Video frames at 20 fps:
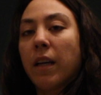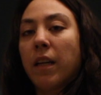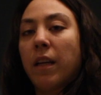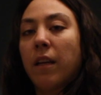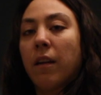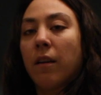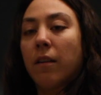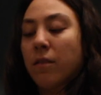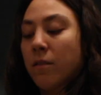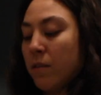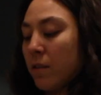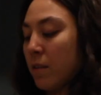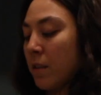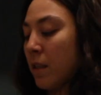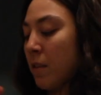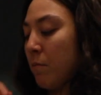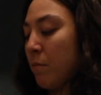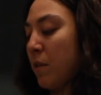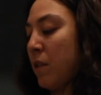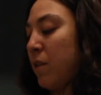here, it's not
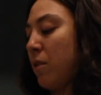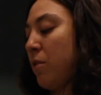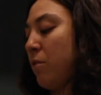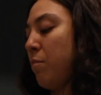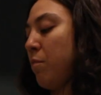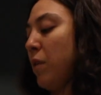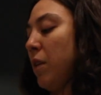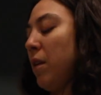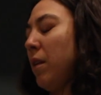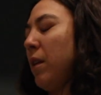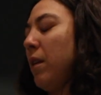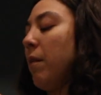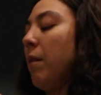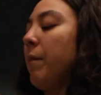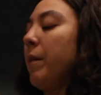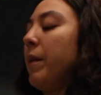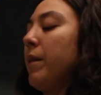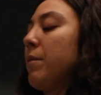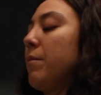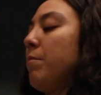that much, but I
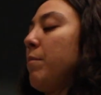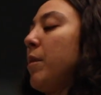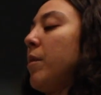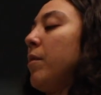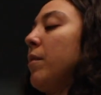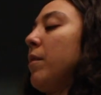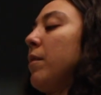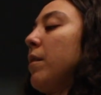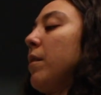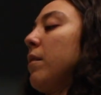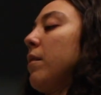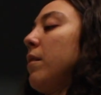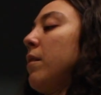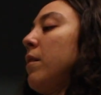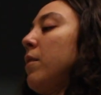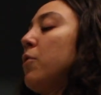mean, it's better than nothing.